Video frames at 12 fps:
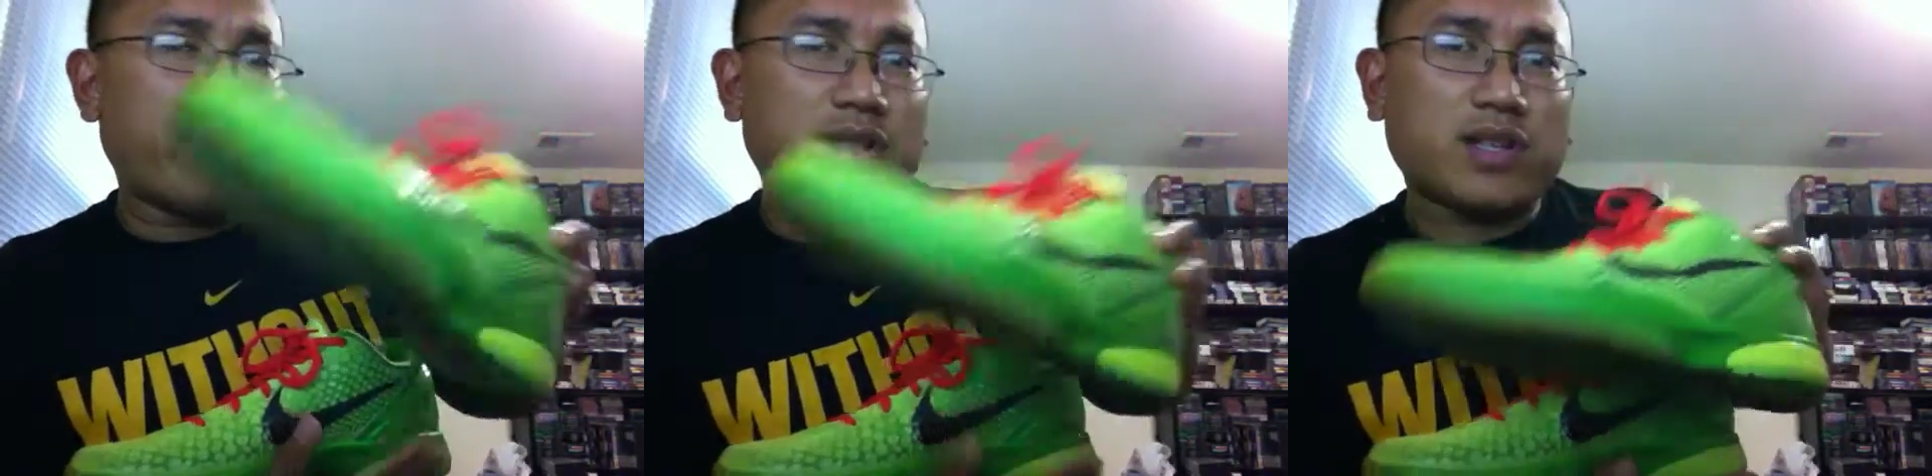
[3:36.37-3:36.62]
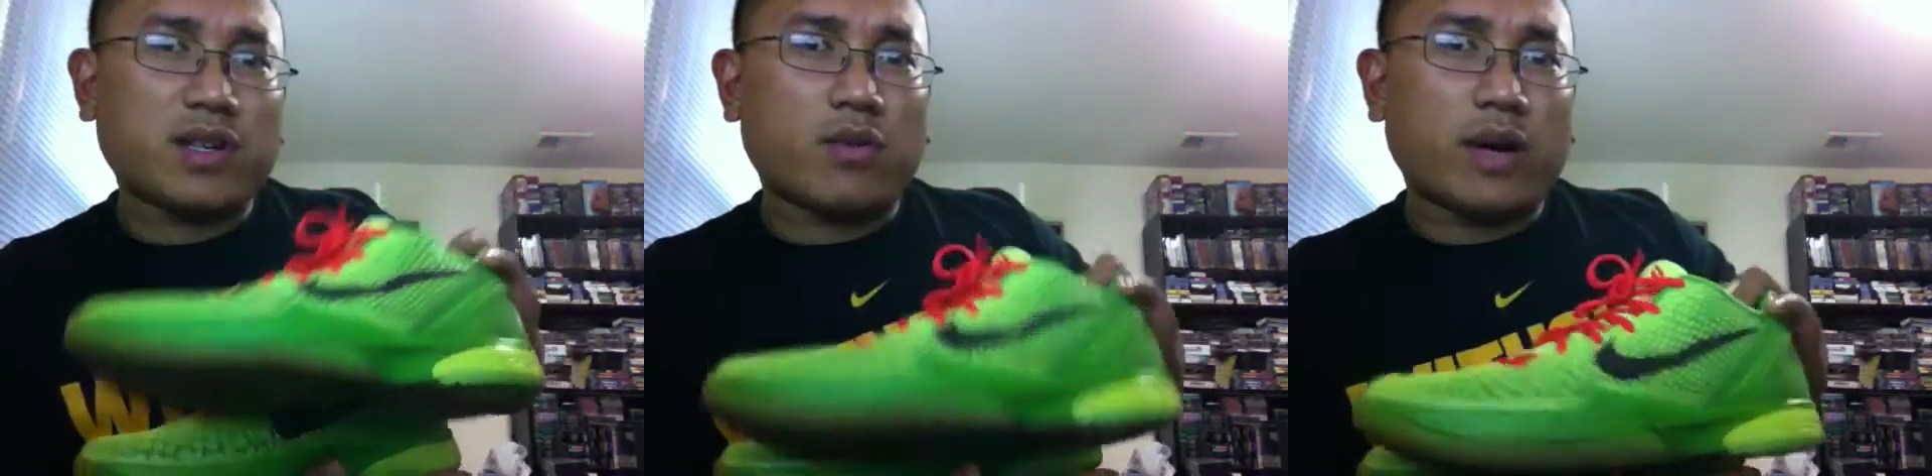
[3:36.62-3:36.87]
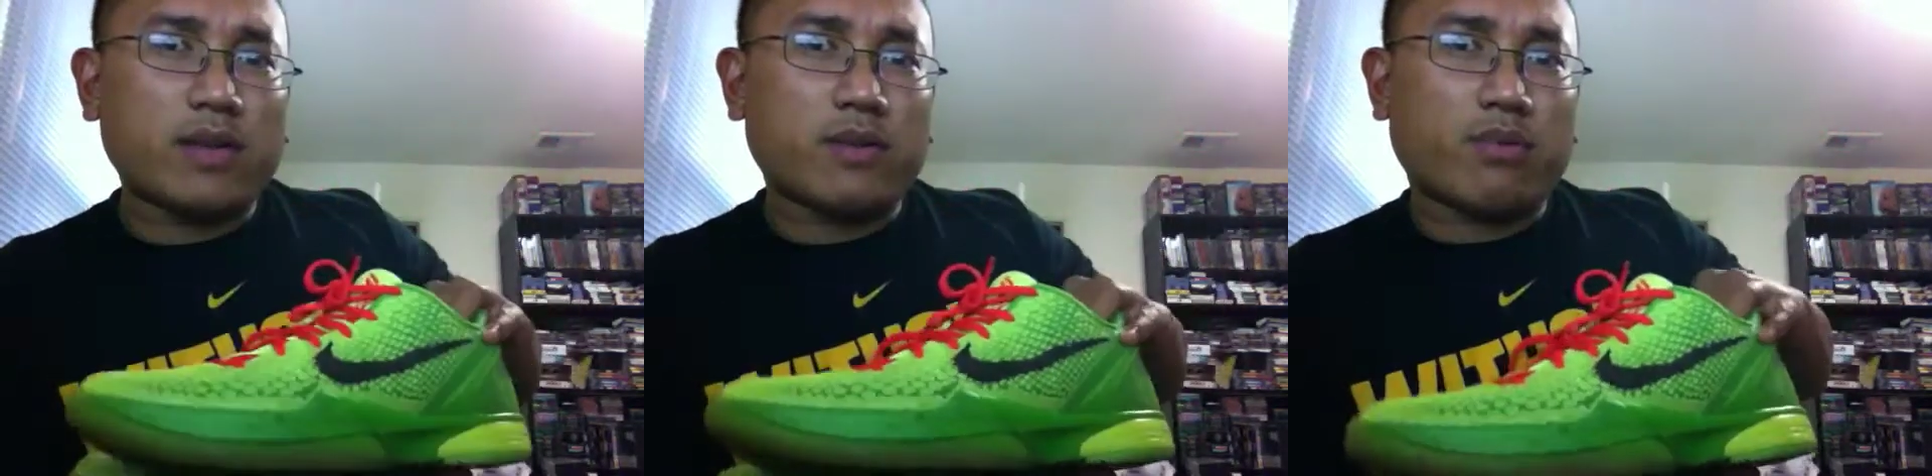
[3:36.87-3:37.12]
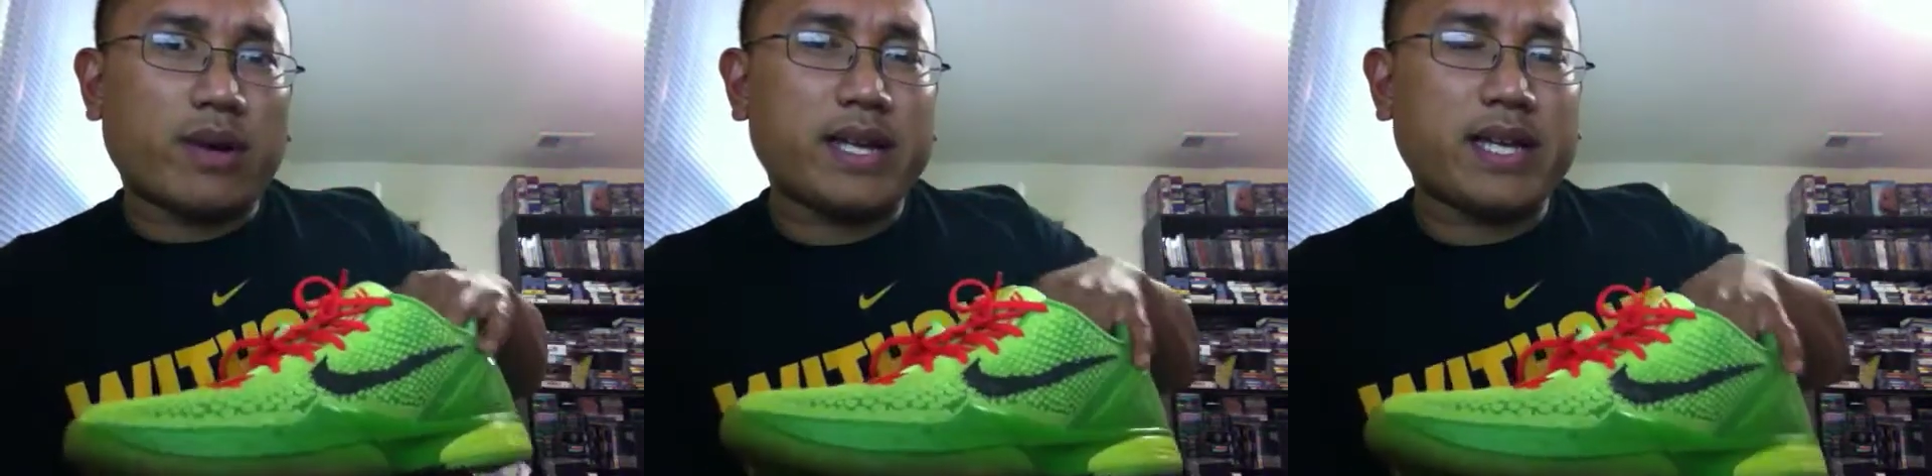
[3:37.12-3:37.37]
It took a while to
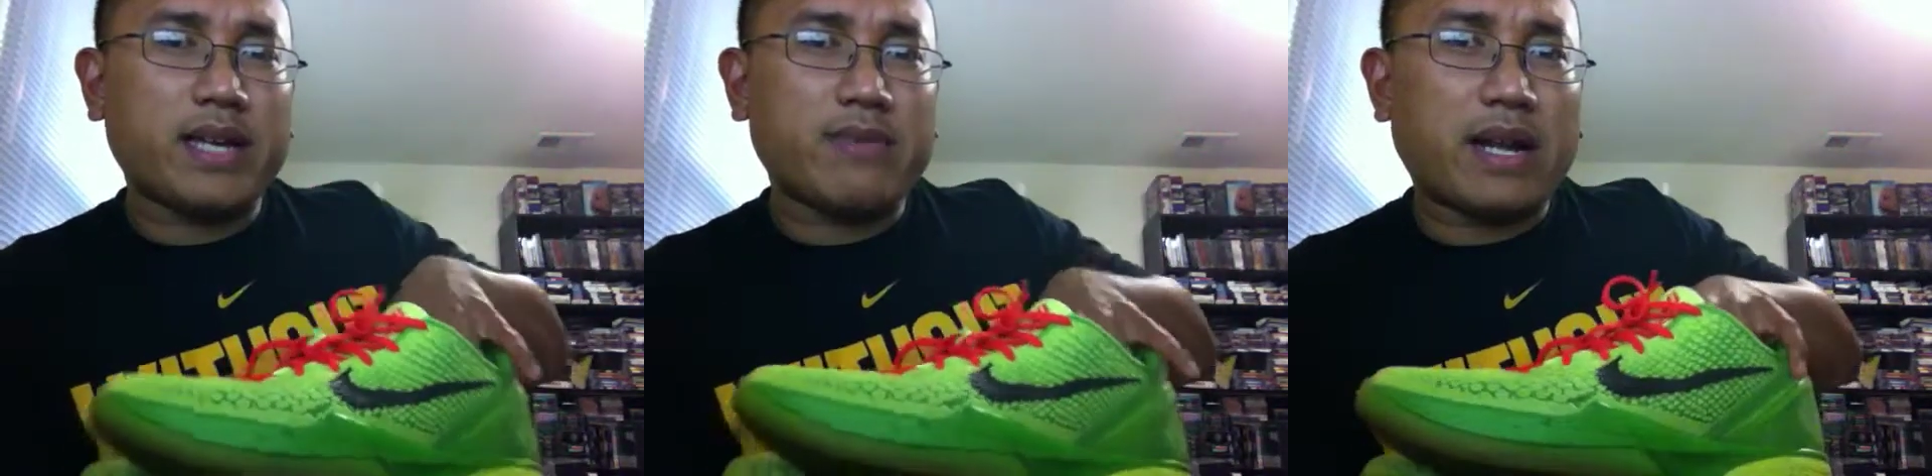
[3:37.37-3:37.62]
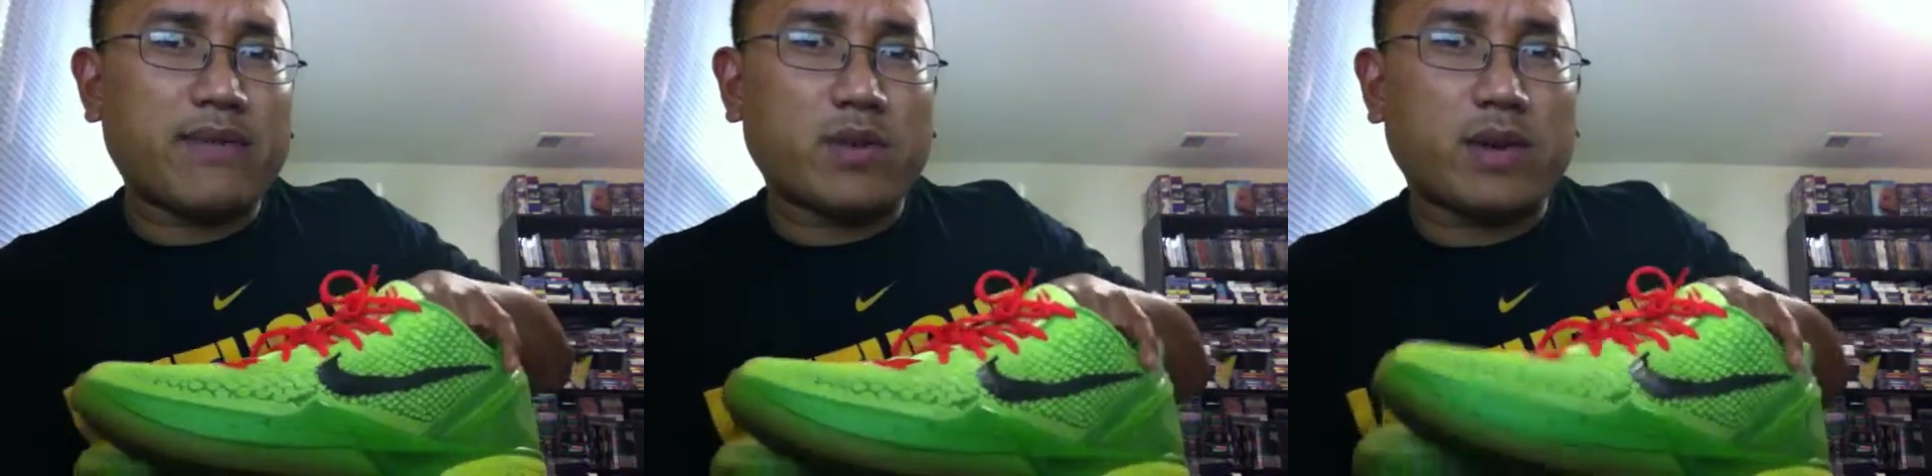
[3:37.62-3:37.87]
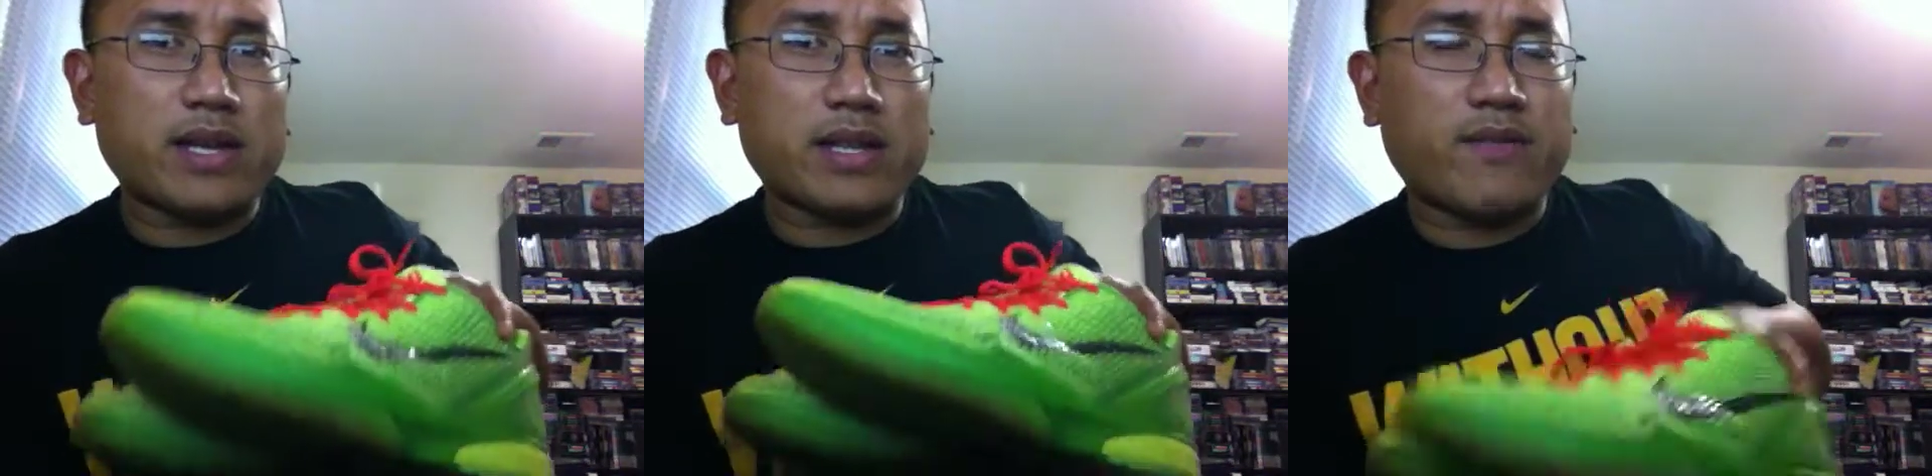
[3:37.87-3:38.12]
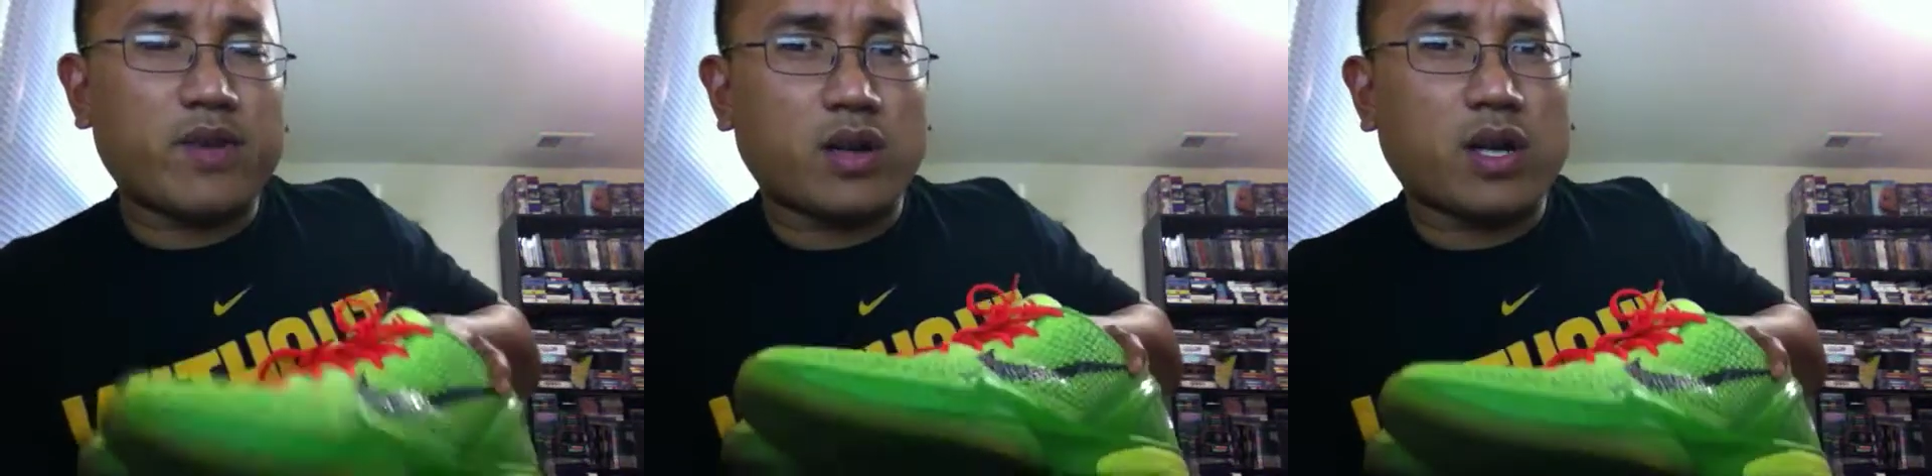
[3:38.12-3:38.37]
break in, but after a while they
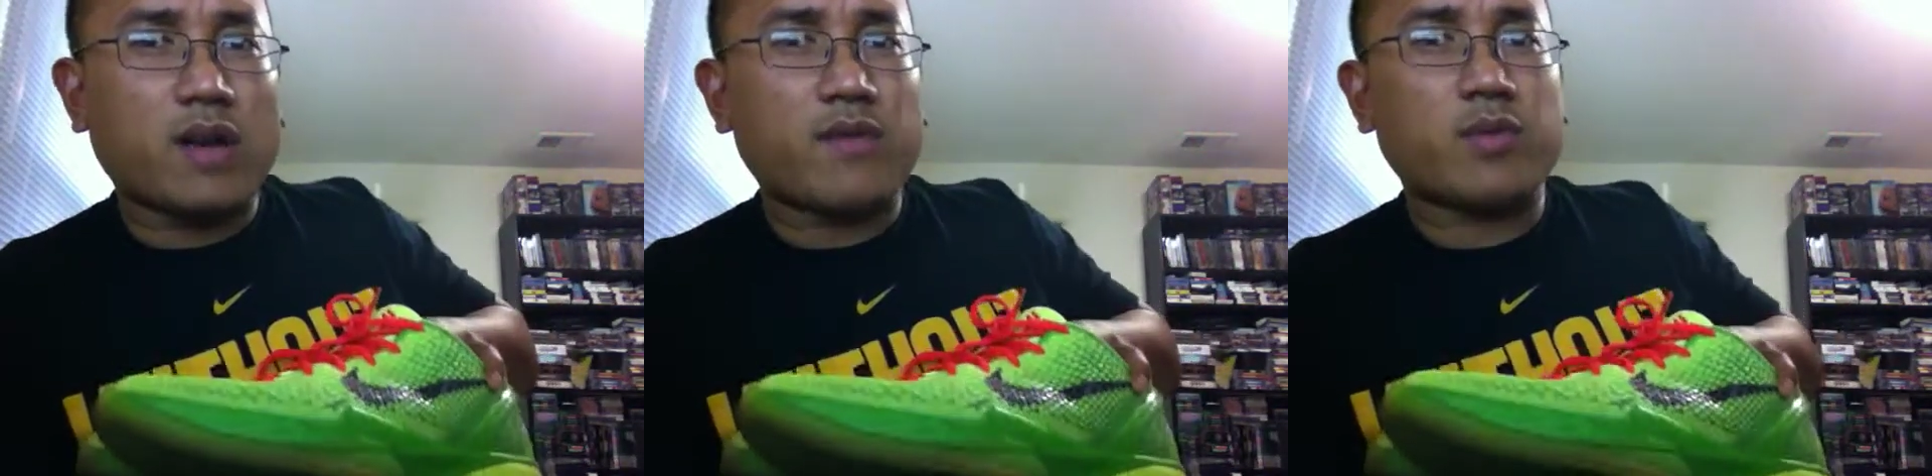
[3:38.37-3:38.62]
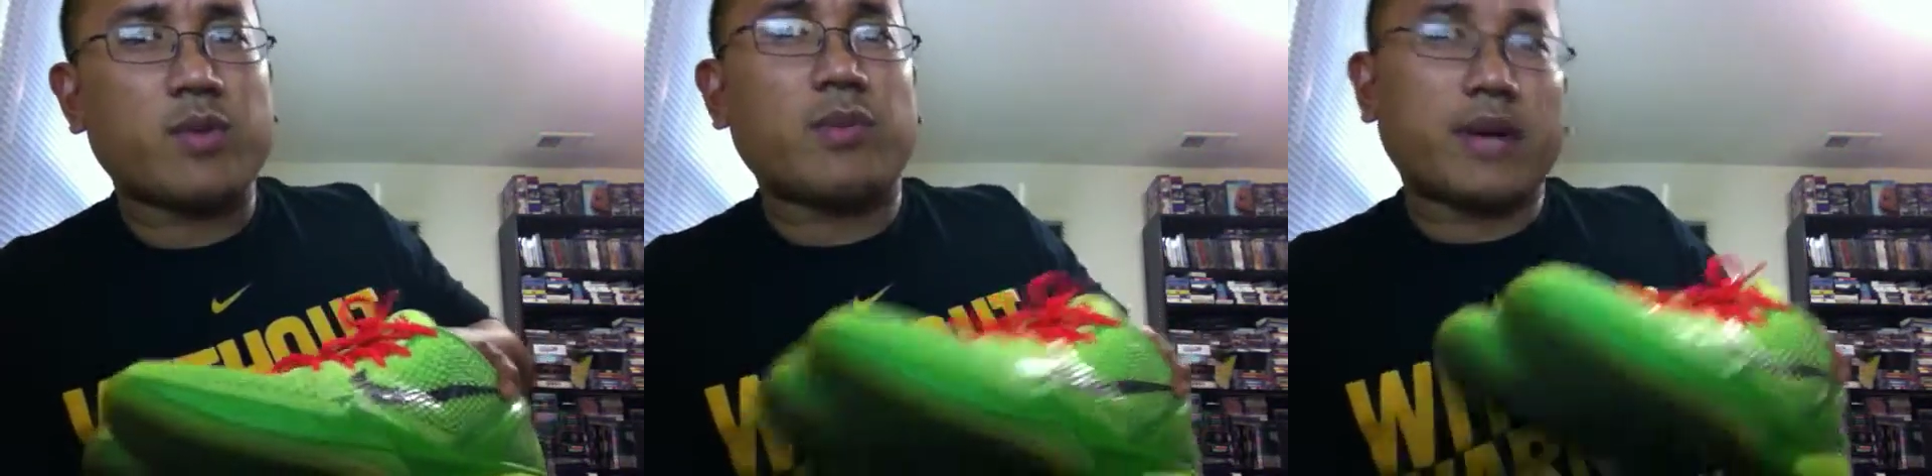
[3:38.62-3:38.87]
feel comfortable.